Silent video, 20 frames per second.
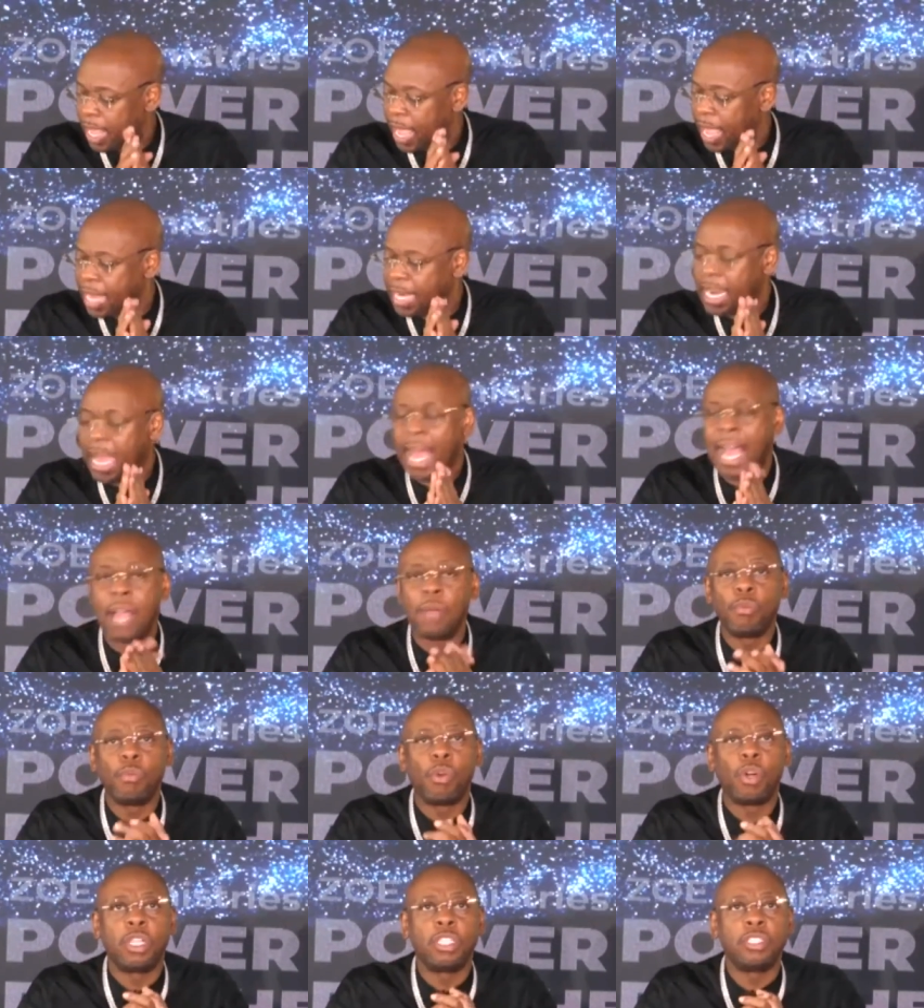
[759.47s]
And I
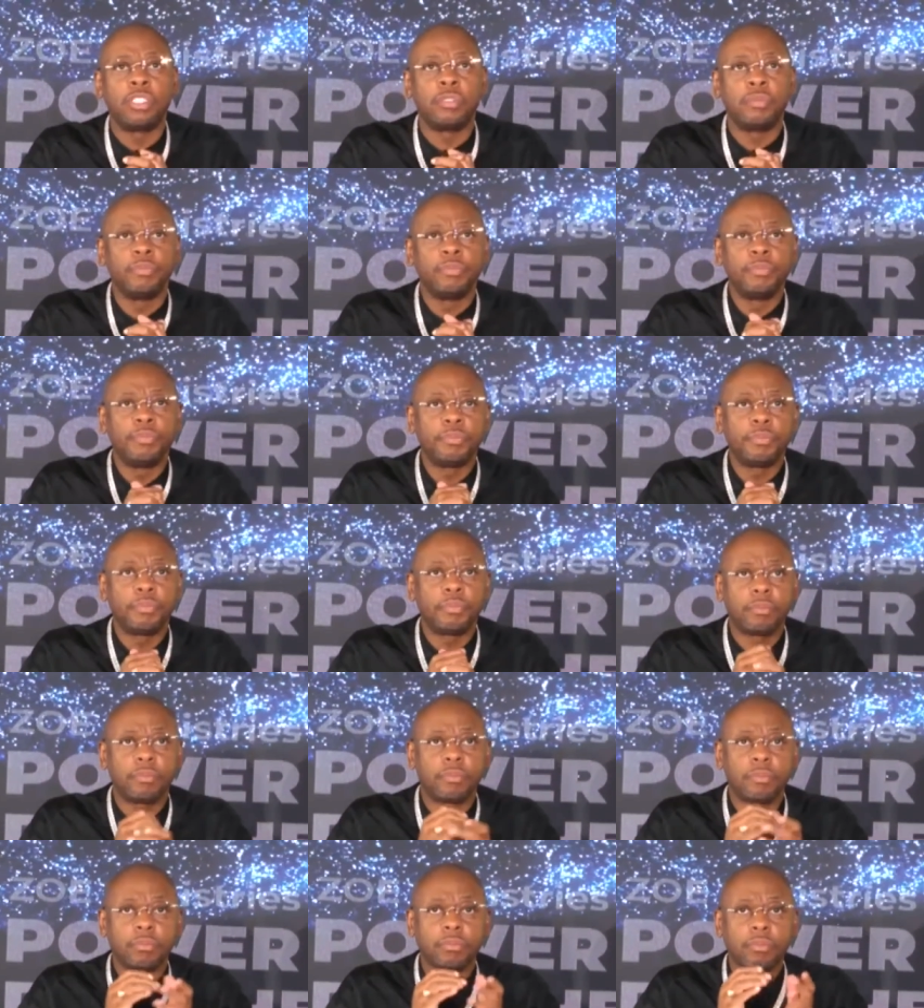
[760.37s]
want
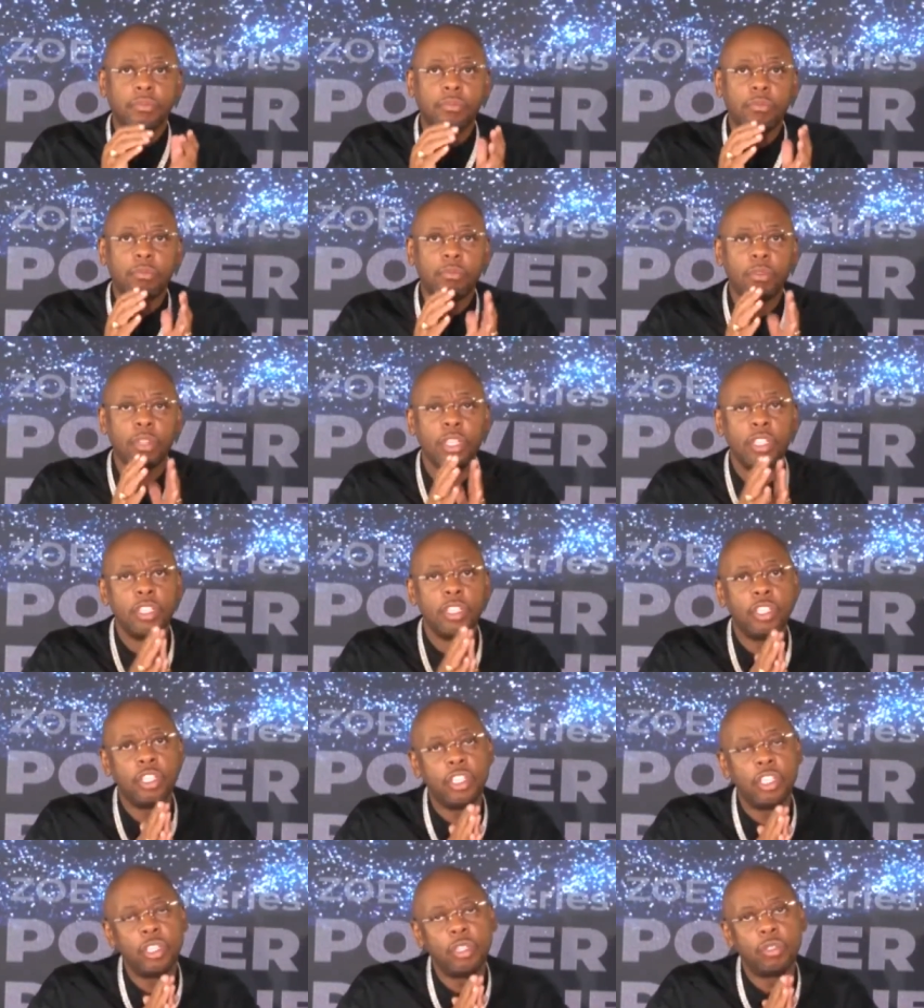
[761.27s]

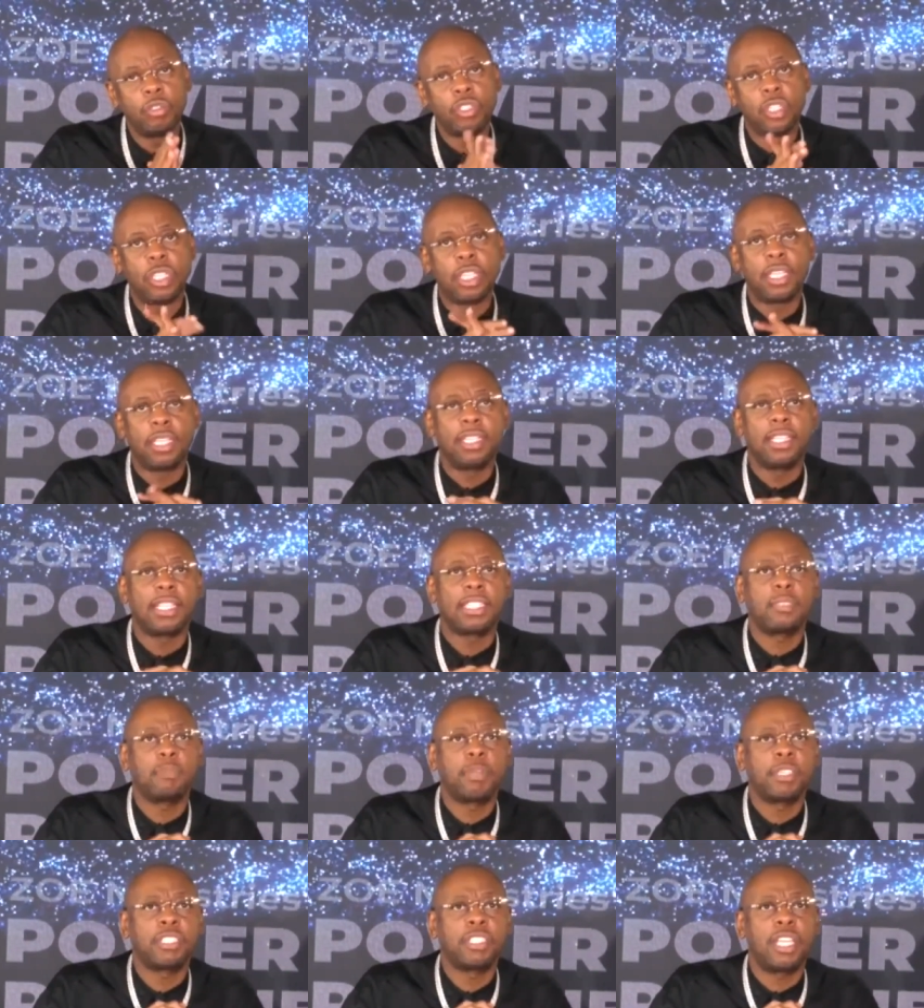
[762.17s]
you to get an
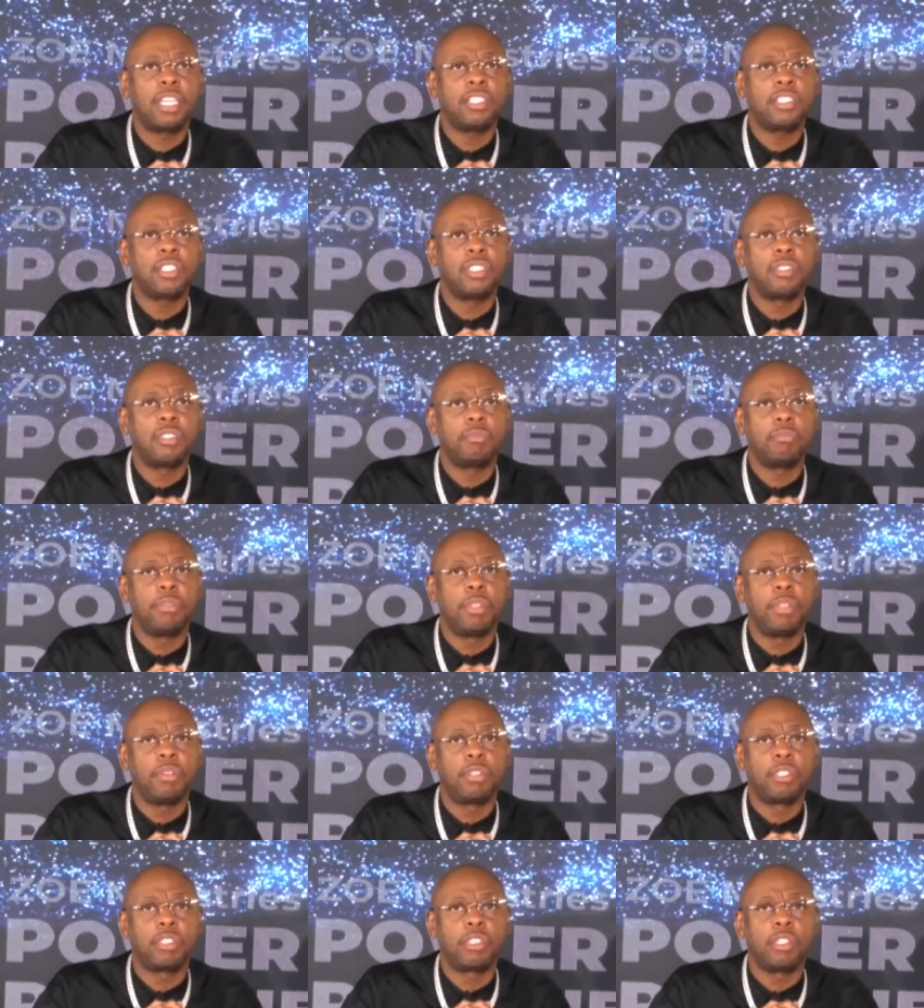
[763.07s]
expectation of
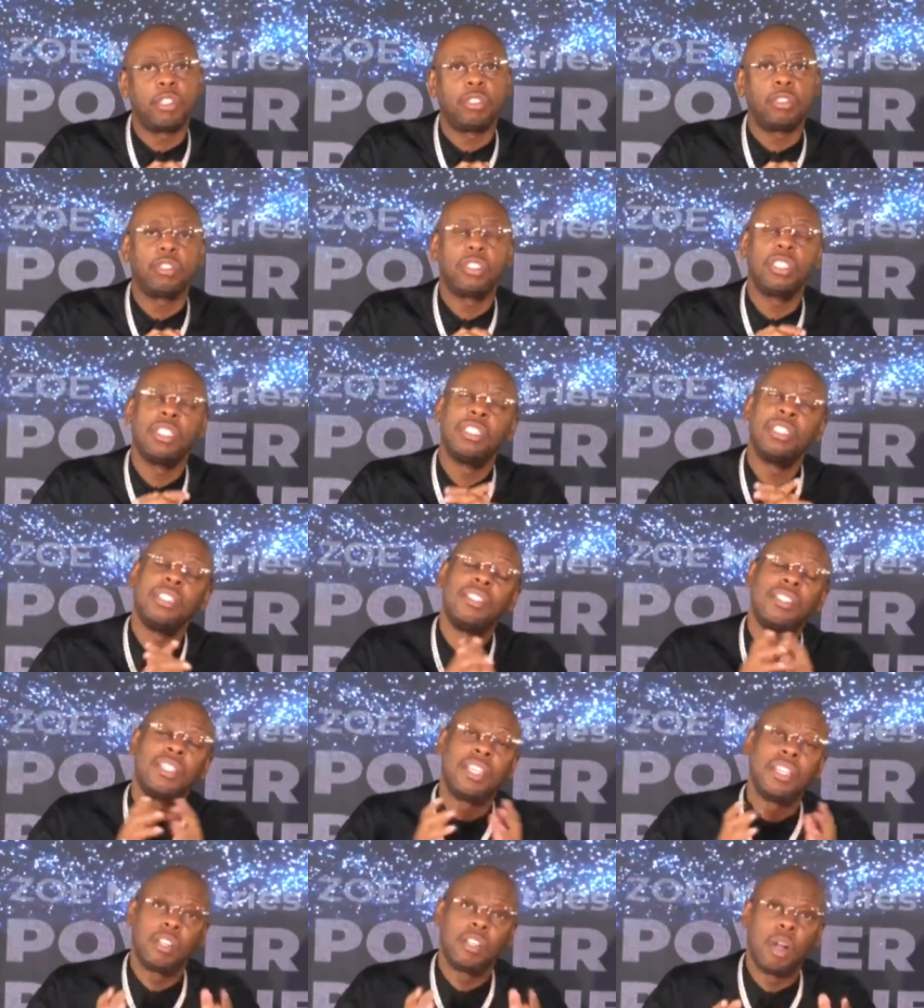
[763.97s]
miracles
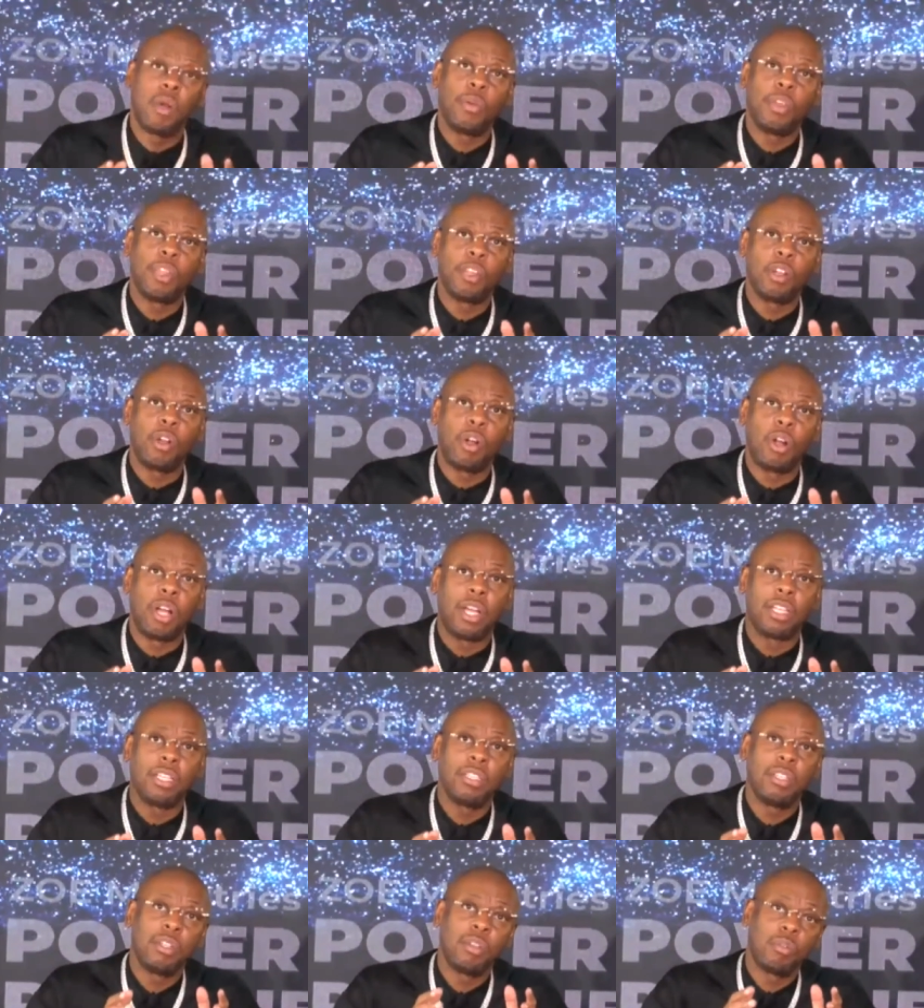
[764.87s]
that are going
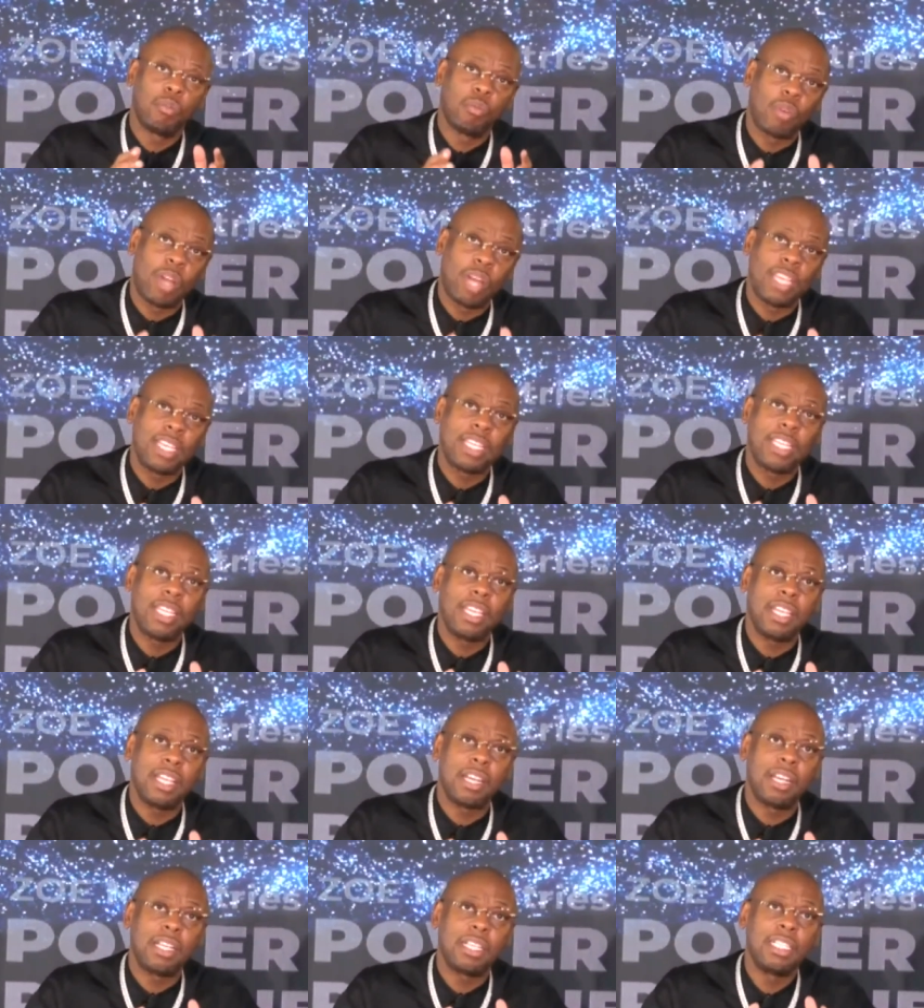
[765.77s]
on right
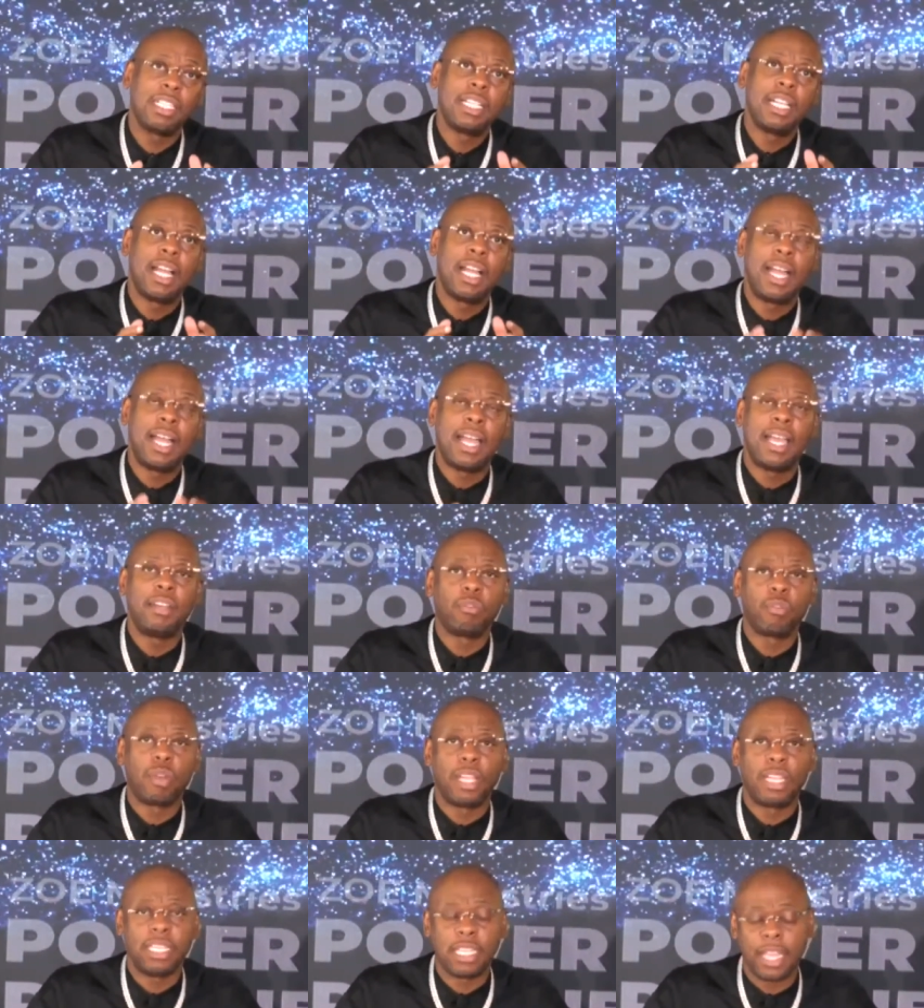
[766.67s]
here and
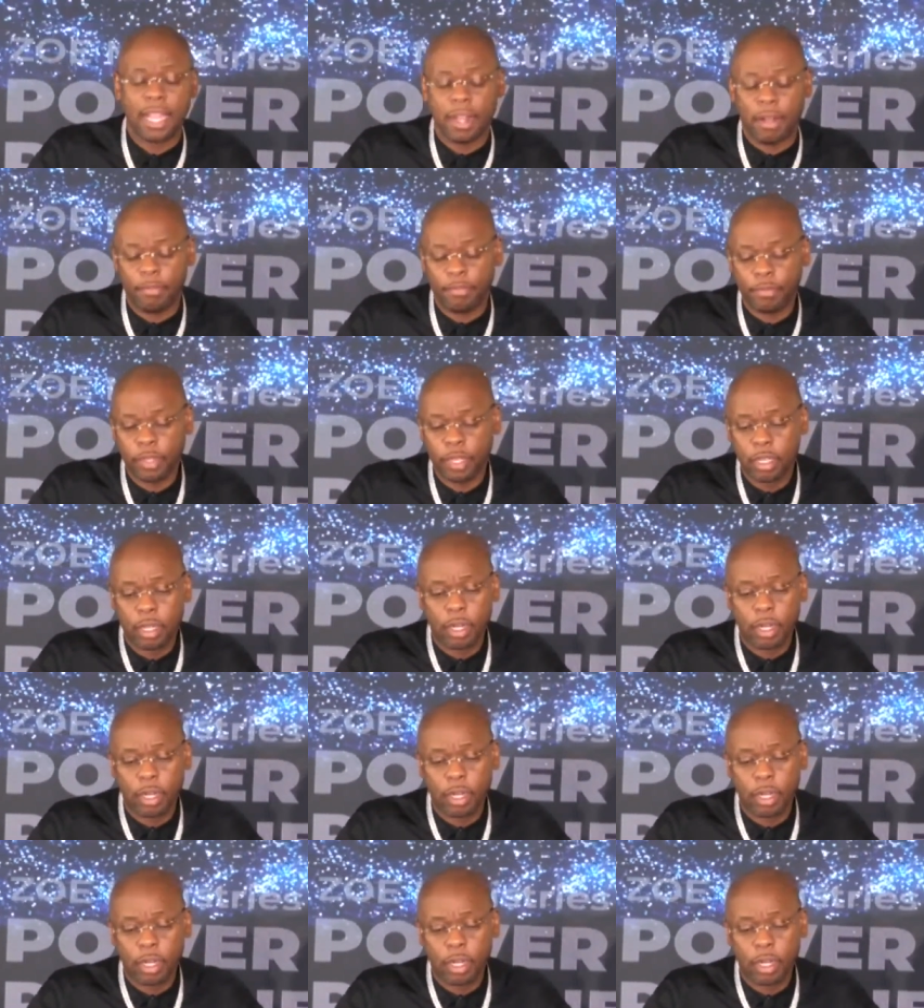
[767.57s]
right now.